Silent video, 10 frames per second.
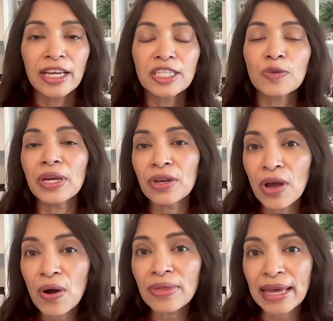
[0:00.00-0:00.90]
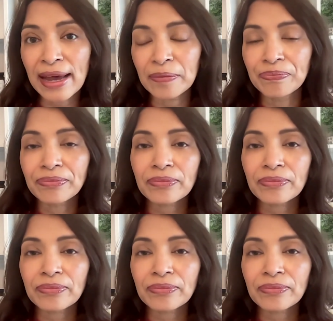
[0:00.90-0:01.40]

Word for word: So we know that